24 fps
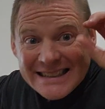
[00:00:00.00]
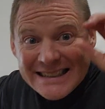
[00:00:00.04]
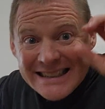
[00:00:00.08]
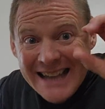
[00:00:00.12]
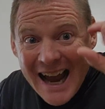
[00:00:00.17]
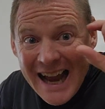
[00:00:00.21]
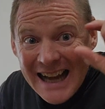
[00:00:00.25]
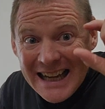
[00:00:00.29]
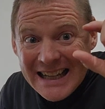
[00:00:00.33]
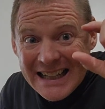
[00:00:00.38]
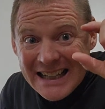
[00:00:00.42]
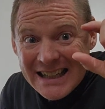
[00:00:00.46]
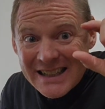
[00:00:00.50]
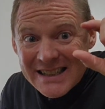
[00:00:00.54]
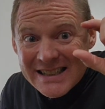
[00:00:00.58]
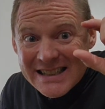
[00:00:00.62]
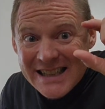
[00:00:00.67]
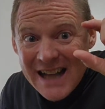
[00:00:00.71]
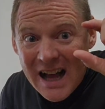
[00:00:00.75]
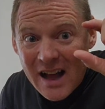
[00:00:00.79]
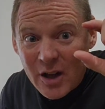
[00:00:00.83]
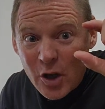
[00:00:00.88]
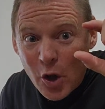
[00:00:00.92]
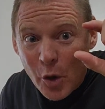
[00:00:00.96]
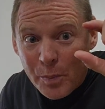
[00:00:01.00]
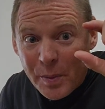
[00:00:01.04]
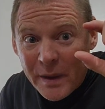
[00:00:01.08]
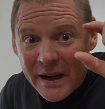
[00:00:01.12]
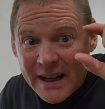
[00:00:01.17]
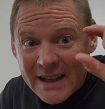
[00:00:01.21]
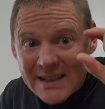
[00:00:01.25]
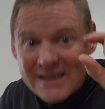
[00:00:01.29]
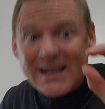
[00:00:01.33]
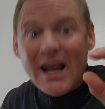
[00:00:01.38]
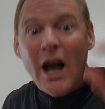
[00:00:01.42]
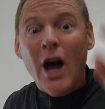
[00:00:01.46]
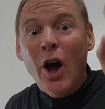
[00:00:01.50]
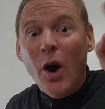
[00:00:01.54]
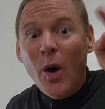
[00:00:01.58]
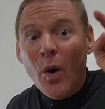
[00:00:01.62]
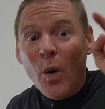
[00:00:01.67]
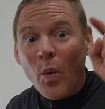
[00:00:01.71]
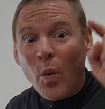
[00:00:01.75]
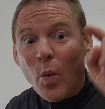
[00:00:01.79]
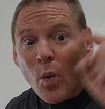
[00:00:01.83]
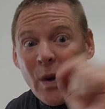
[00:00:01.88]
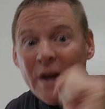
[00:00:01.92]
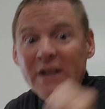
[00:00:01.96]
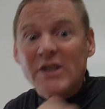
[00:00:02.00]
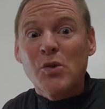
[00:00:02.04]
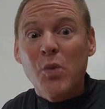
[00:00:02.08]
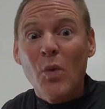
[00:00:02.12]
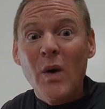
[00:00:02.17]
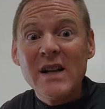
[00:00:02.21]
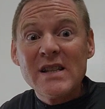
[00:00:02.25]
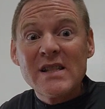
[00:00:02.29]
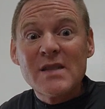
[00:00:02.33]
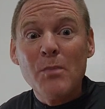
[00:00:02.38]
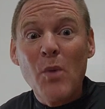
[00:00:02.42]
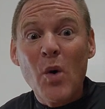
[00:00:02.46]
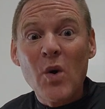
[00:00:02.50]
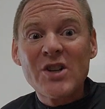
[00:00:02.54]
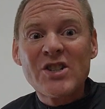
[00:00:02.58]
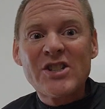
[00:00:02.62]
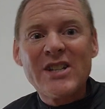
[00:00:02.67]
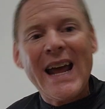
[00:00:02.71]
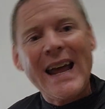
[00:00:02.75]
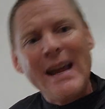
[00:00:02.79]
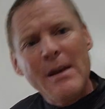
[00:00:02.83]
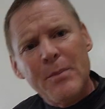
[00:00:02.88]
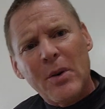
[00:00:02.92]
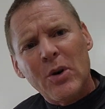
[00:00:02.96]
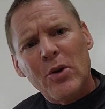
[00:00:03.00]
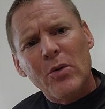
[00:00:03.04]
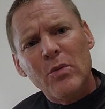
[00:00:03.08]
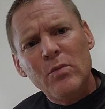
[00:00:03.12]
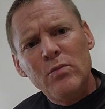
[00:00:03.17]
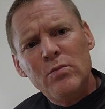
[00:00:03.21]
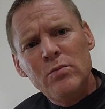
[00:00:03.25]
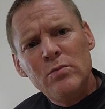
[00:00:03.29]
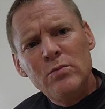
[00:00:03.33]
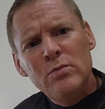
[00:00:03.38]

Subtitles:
Tiny little cell openings. Which one's more stable?